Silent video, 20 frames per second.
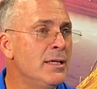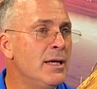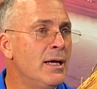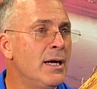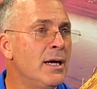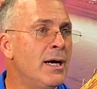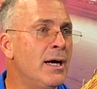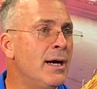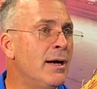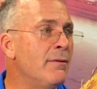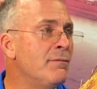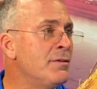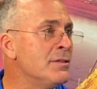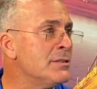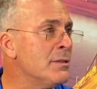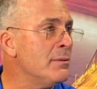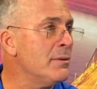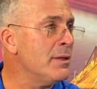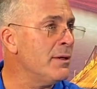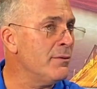Uh, if it's
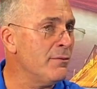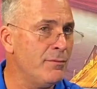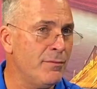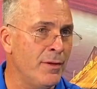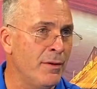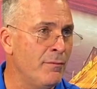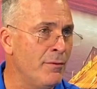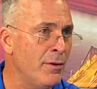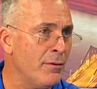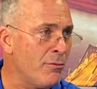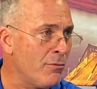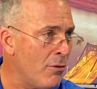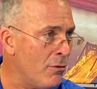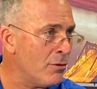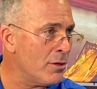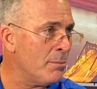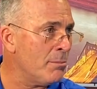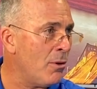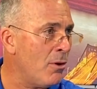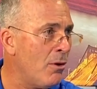a, if, if you're throwing
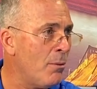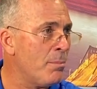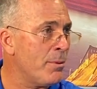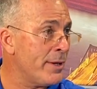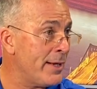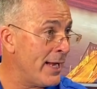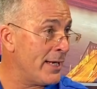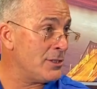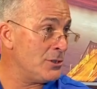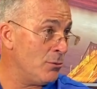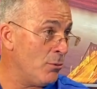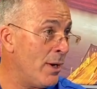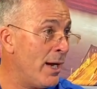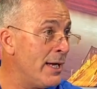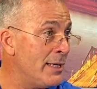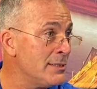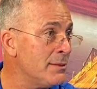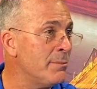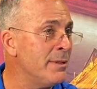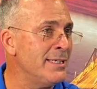the ball protection
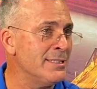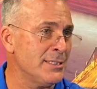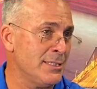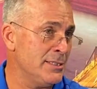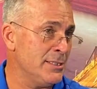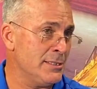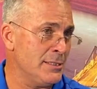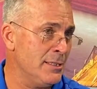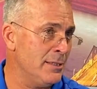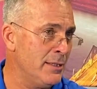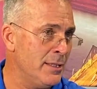wise, I mean, he's just the,